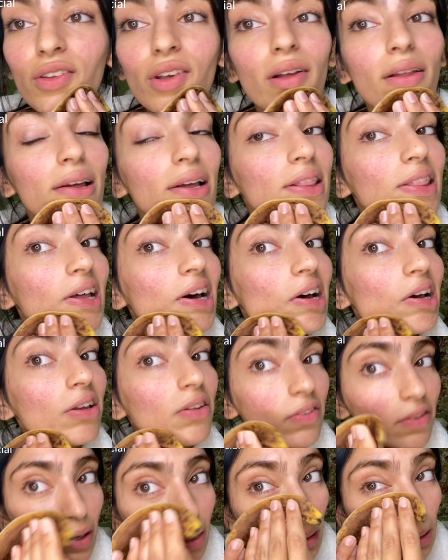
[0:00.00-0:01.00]
go like this,
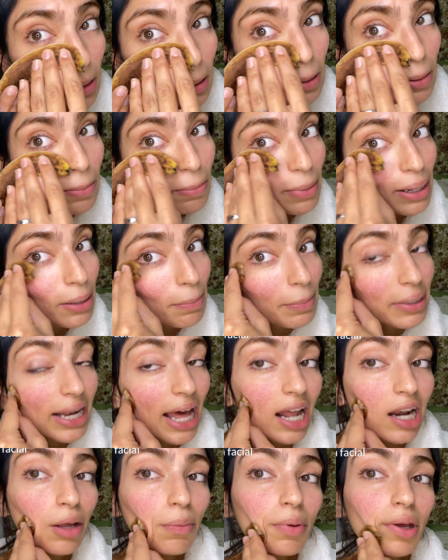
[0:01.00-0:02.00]
but
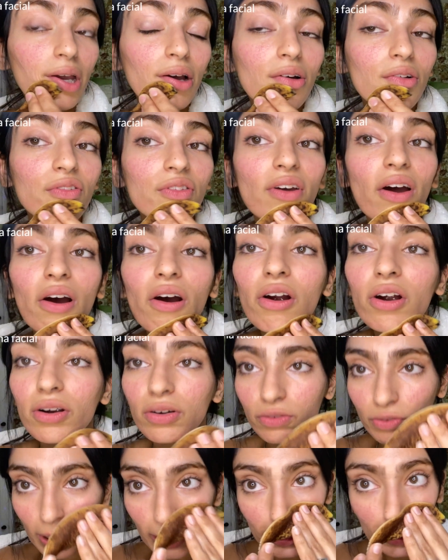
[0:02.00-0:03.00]
banana peels are
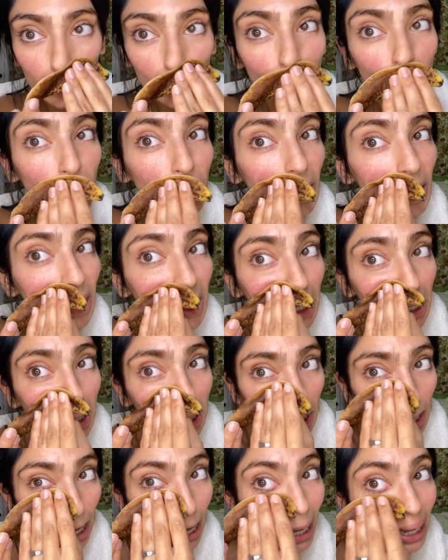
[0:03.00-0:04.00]
rich
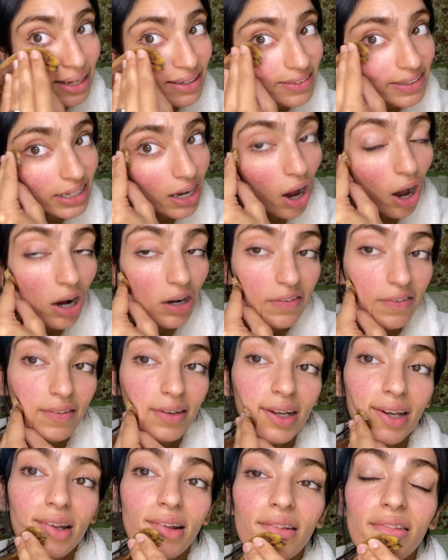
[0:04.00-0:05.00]
in
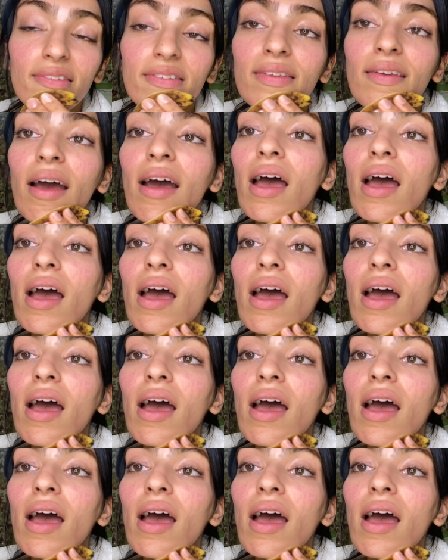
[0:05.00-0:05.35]
antioxidants,